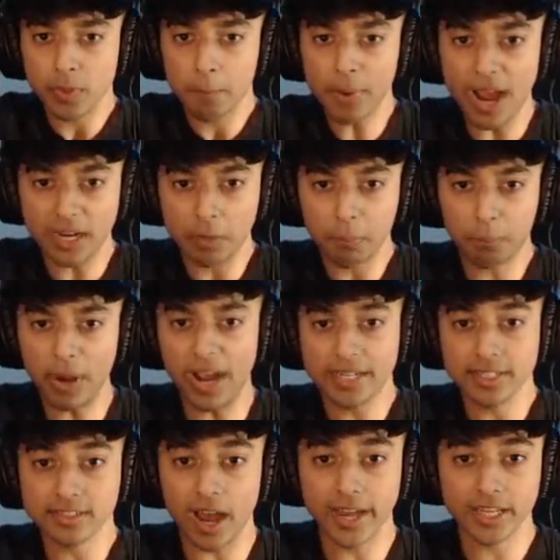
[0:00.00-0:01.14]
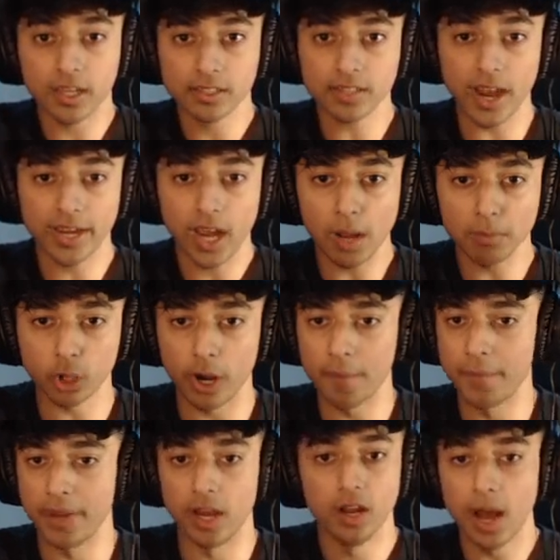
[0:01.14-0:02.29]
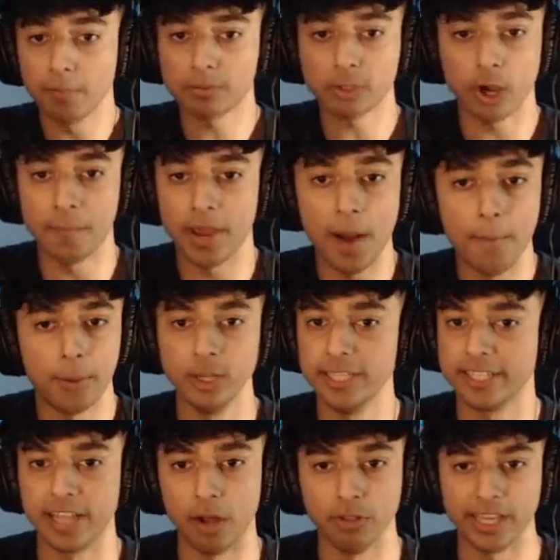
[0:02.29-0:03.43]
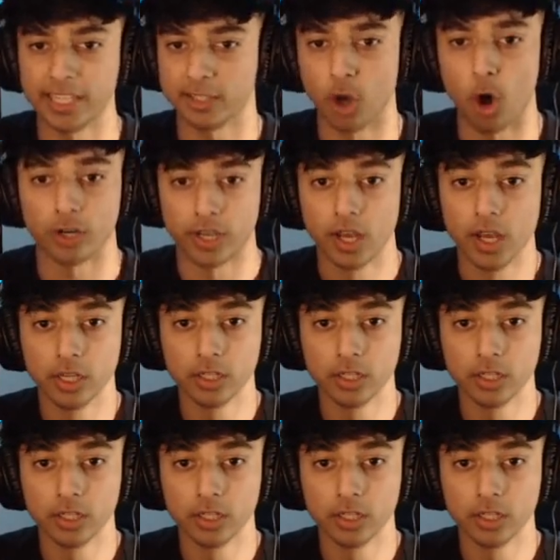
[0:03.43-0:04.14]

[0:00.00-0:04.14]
Bang, bang, die, die. I'm sorry, Mia. I'm sorry, Mia. I'm putting you down like a dog.